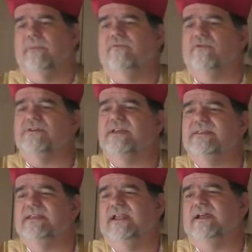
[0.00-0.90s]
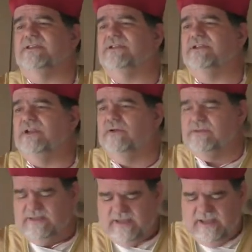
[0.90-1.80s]
And the first thing St. Augustine
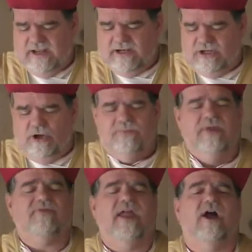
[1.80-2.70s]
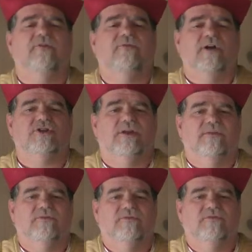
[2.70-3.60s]
notes, note that they are
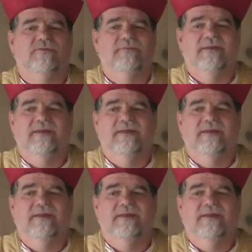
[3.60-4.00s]
virgins.